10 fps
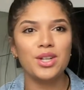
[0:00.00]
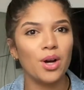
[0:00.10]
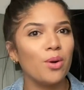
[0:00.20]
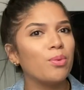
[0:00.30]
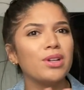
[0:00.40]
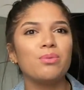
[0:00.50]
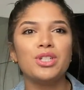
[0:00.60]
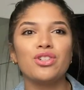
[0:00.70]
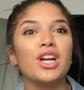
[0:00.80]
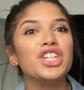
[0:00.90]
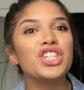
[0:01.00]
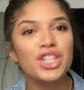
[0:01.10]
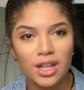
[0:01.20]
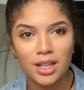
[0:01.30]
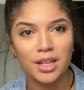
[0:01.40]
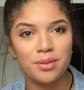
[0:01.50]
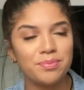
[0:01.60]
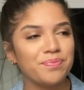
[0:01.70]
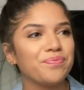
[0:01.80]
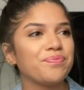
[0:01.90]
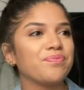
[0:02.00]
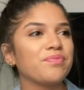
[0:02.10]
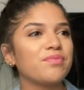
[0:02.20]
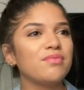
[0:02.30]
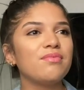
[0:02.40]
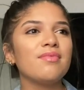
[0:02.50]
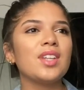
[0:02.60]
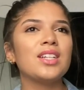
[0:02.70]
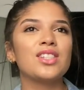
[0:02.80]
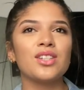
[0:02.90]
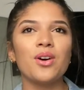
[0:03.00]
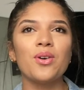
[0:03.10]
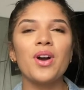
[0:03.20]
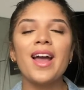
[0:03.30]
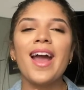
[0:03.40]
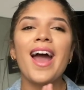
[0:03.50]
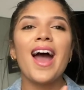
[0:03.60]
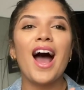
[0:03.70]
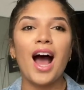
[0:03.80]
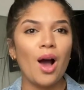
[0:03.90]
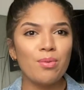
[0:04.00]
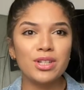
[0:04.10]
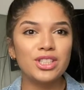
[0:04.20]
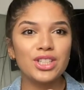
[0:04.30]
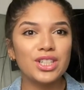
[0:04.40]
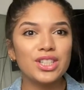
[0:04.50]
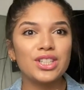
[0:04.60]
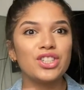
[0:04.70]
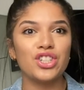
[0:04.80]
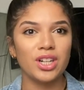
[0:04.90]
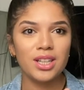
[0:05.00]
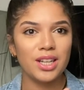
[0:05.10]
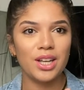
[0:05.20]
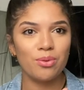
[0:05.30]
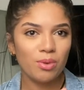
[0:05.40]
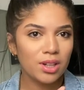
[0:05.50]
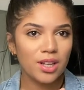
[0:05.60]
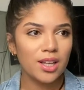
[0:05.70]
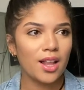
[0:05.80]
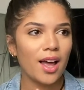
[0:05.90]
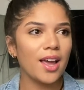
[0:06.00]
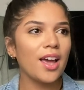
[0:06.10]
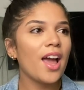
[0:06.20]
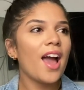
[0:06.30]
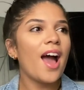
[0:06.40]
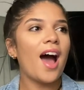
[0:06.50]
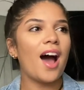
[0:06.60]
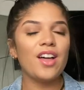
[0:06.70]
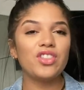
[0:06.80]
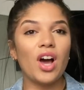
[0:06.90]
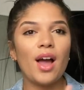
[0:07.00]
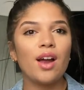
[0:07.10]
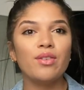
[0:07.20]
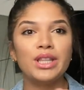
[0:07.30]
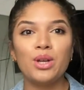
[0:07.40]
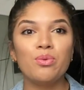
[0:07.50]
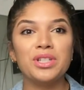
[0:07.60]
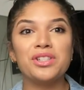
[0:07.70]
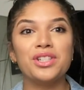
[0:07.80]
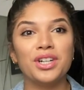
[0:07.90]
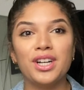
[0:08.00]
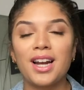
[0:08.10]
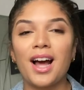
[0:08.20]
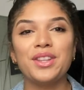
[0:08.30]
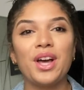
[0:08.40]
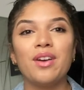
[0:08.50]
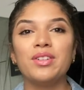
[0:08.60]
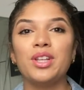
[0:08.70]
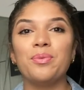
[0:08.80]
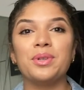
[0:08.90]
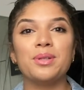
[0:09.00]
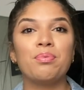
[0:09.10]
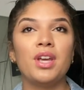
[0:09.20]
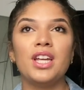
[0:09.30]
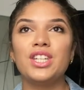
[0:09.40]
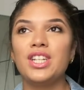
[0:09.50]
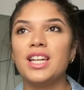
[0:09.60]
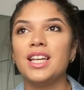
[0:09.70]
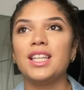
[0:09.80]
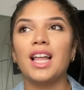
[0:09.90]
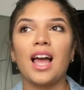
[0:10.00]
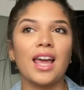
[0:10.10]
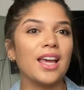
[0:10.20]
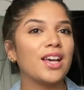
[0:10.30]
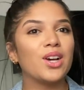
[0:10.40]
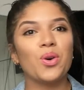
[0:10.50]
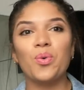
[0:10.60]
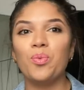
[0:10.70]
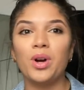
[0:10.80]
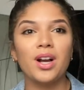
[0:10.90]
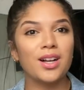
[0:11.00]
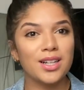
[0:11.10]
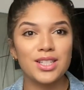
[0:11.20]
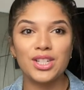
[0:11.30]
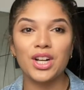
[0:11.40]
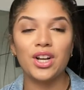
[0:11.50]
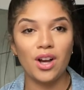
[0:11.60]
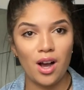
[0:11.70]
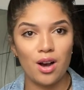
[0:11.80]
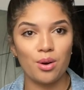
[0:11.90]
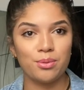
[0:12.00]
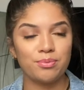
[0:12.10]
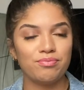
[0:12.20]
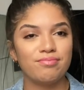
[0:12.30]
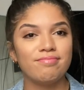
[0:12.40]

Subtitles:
you know, we straight chilling. So I was just chilling, really. Like, I thought everything was good. I thought everything was peachy. Like, we're good to go.